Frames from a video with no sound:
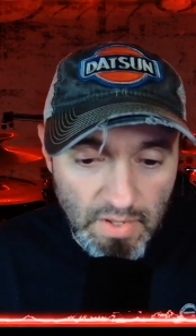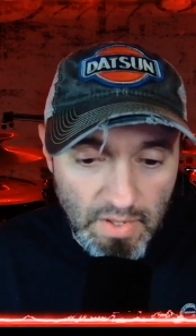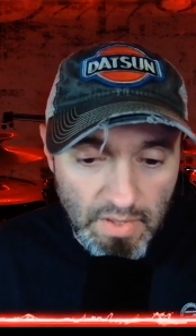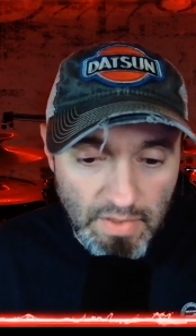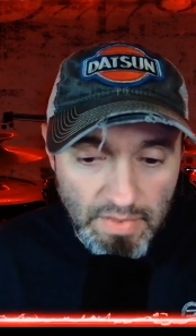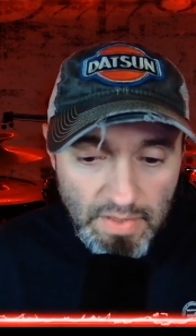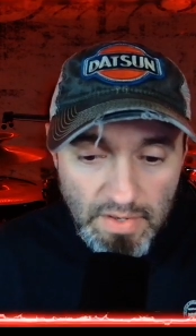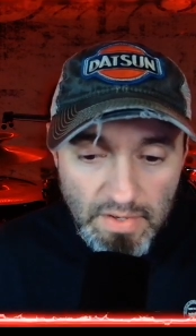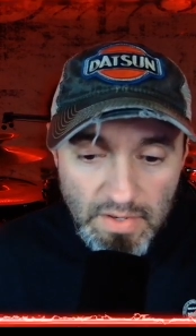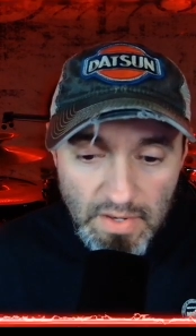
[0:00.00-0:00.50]

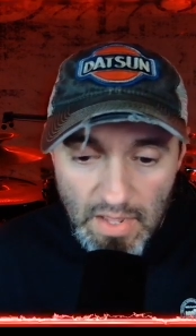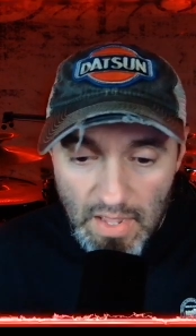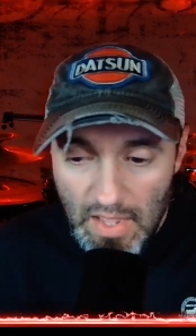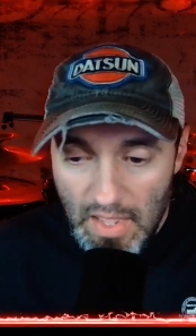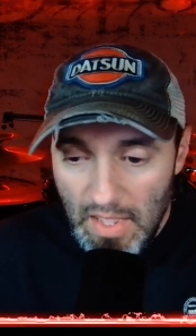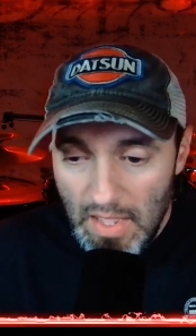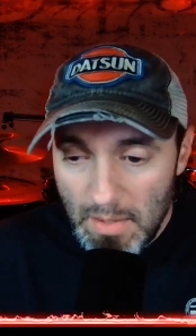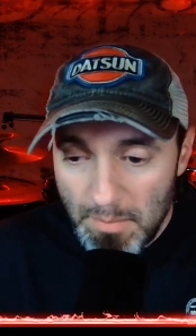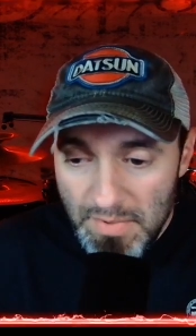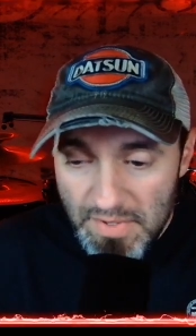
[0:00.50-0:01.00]
that
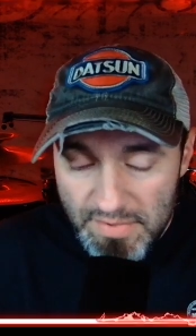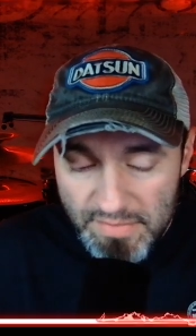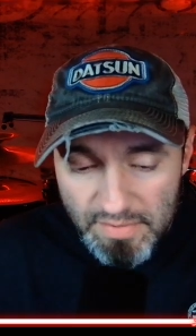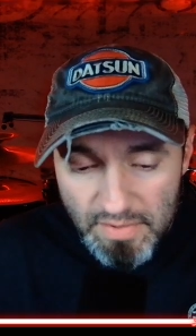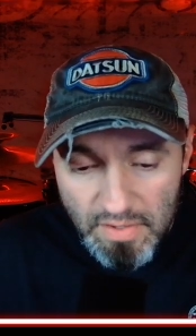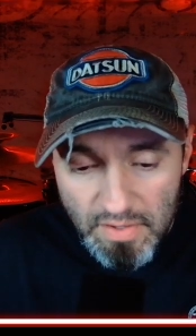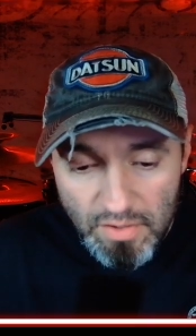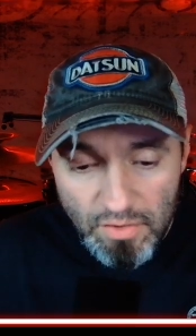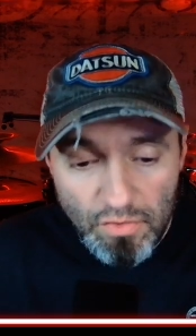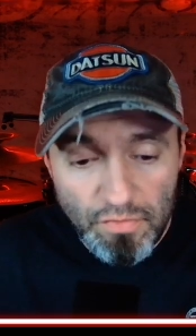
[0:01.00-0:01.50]

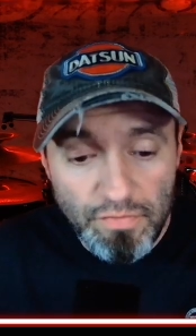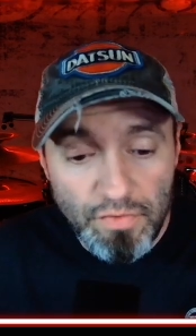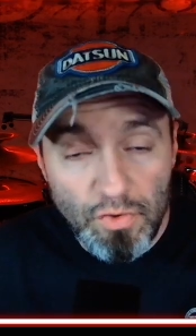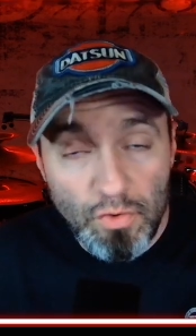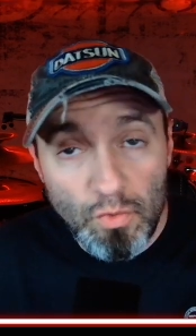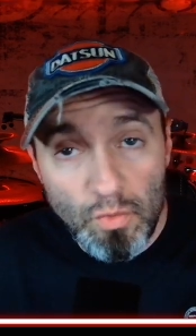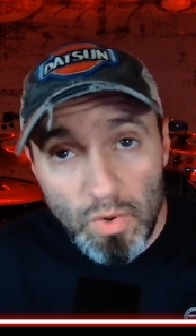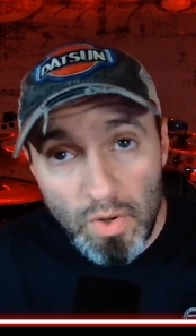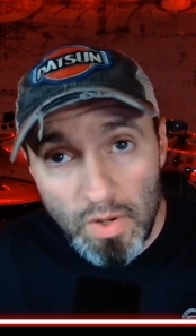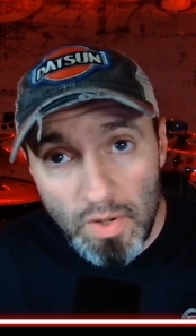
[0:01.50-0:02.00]
ABC interview,
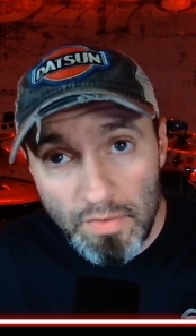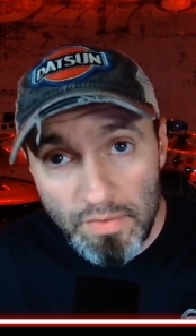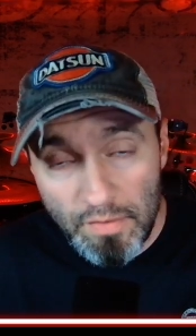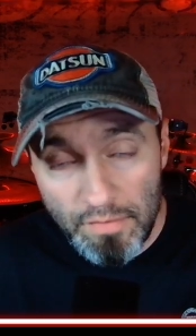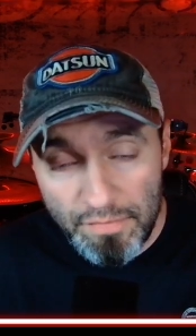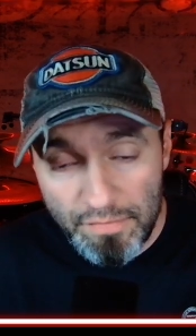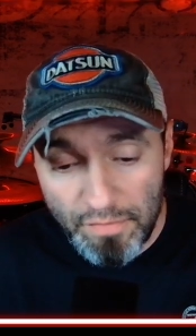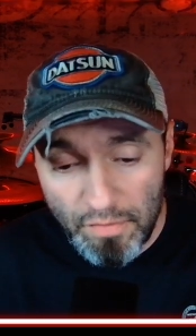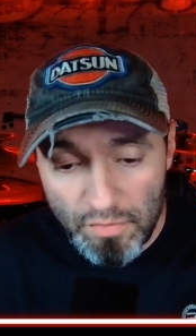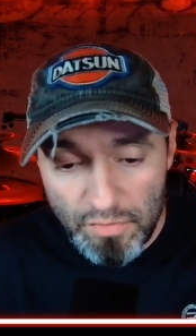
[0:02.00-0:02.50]
the
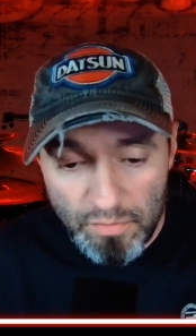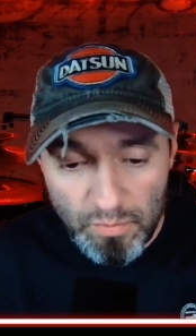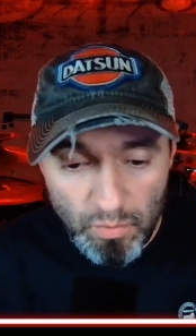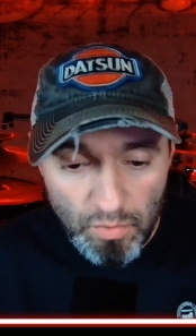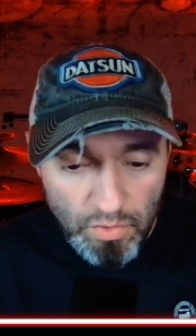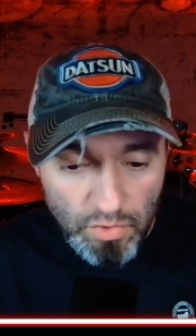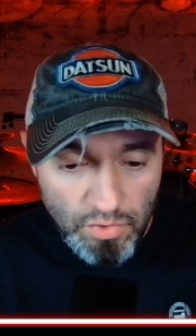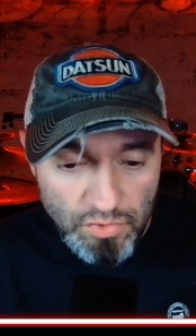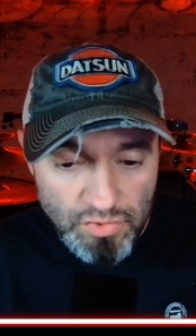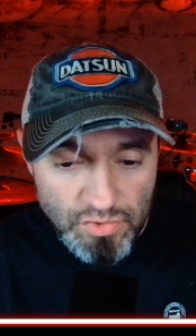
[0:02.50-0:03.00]
first
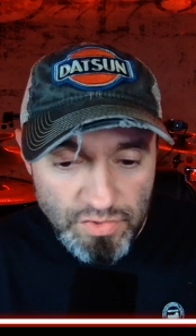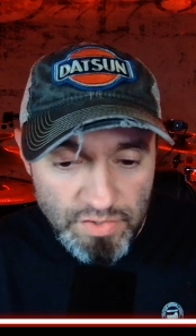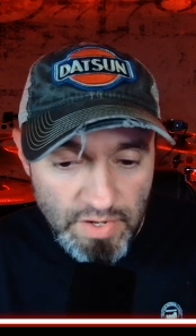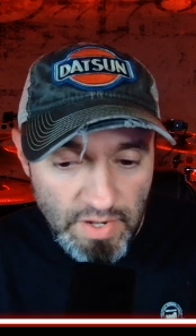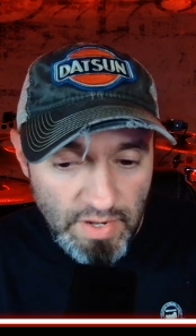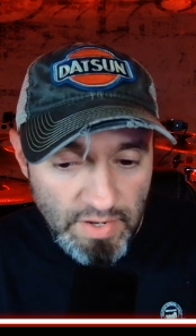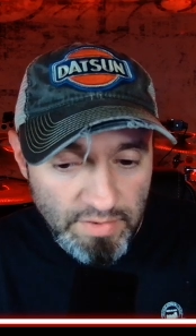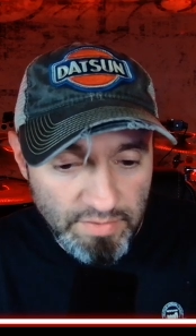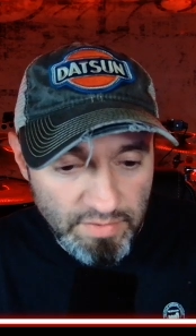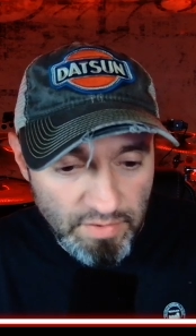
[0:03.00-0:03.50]
100
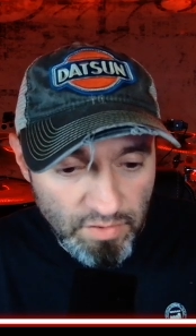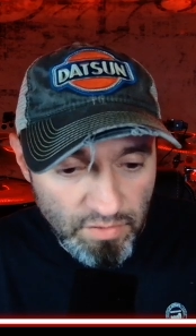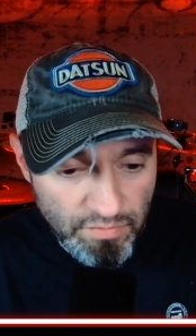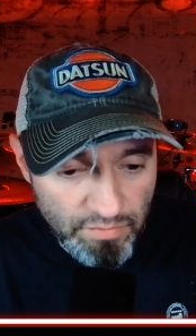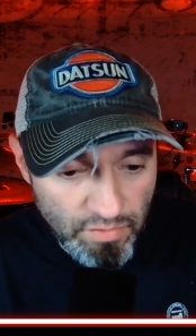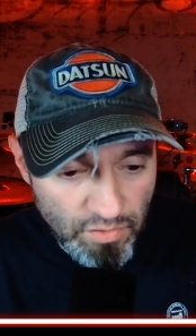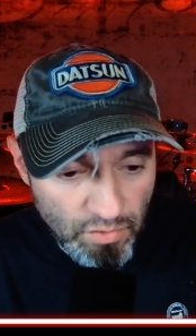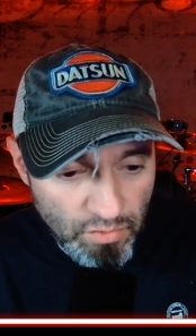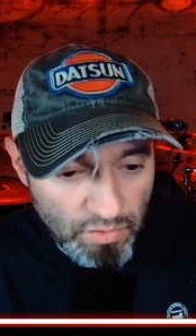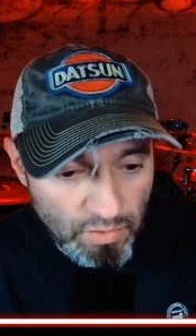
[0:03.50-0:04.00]
days
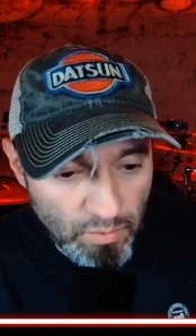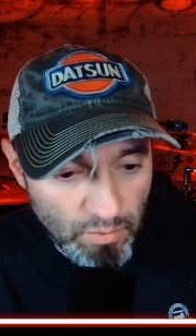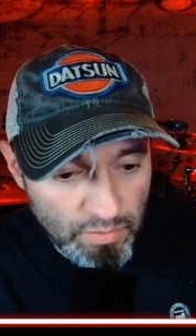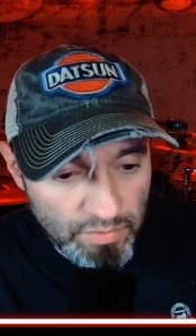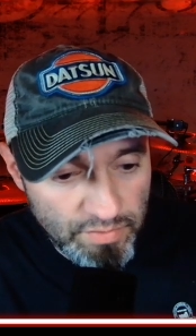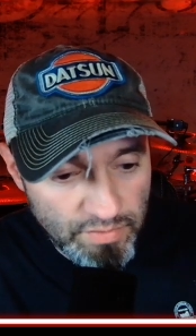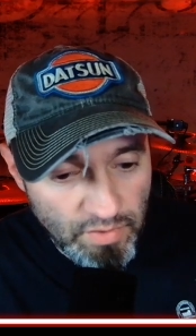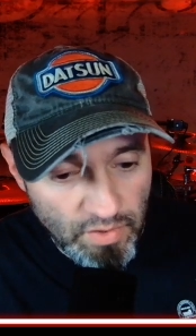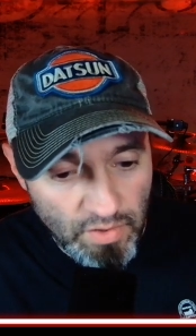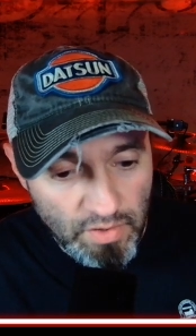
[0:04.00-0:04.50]
interview that was
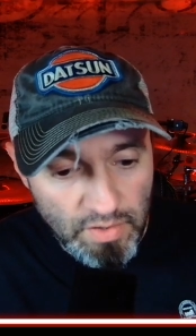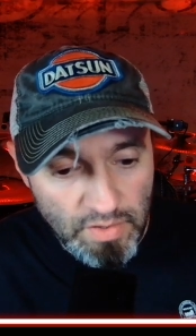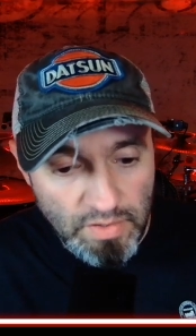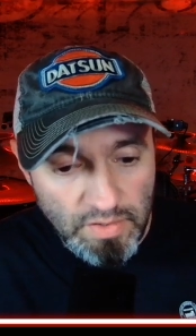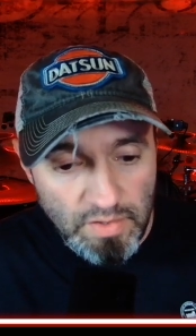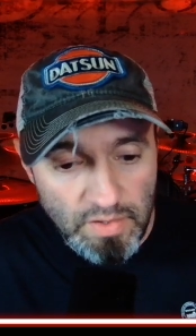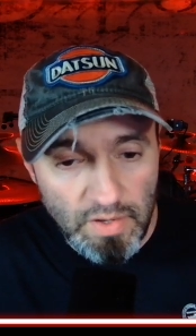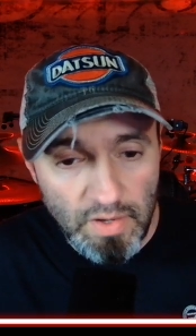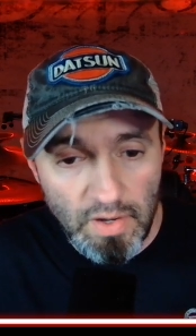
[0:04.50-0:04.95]
done